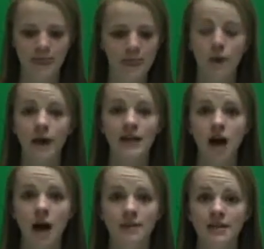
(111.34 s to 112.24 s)
Great
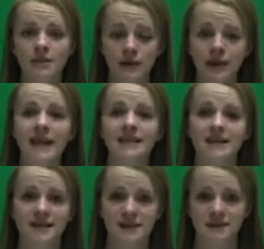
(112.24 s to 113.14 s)
topics relate to
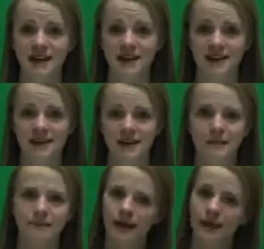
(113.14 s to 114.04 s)
the speaker.
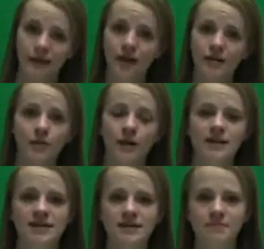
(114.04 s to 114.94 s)
In other
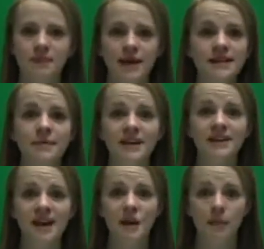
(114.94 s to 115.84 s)
words, pick something
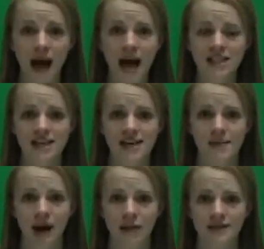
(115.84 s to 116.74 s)
that you're passionate
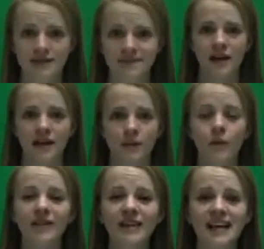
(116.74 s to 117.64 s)
about.
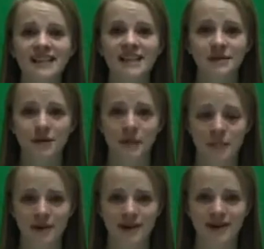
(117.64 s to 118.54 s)
One last thing to
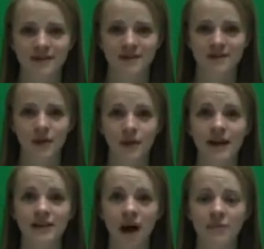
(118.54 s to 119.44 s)
remember.
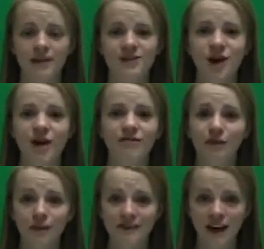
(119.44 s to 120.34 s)
Great topics are
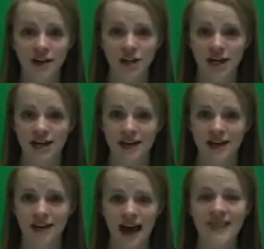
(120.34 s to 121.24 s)
full of energy,
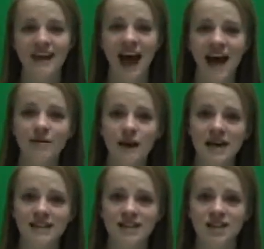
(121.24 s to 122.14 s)
and they have a
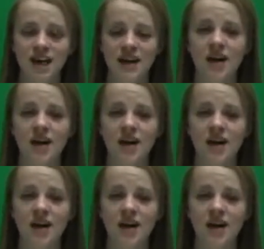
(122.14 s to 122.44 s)
message that an